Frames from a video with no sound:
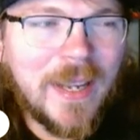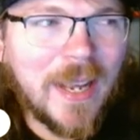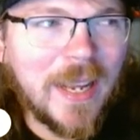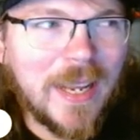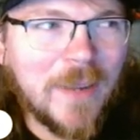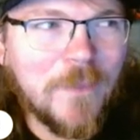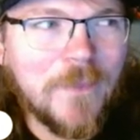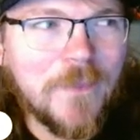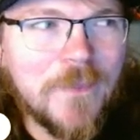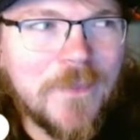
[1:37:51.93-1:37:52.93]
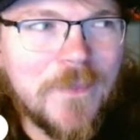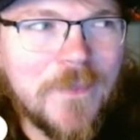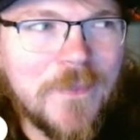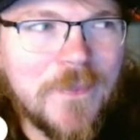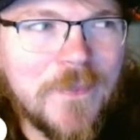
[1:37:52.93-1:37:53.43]
Um,
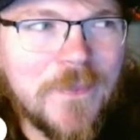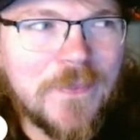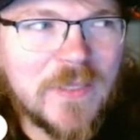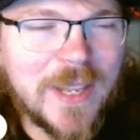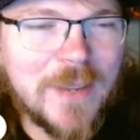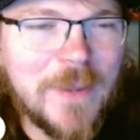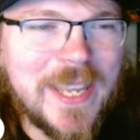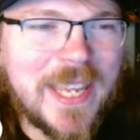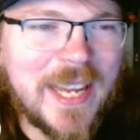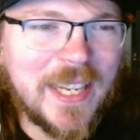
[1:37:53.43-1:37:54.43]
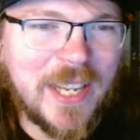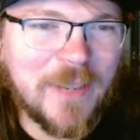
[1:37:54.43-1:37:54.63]
so then we kind of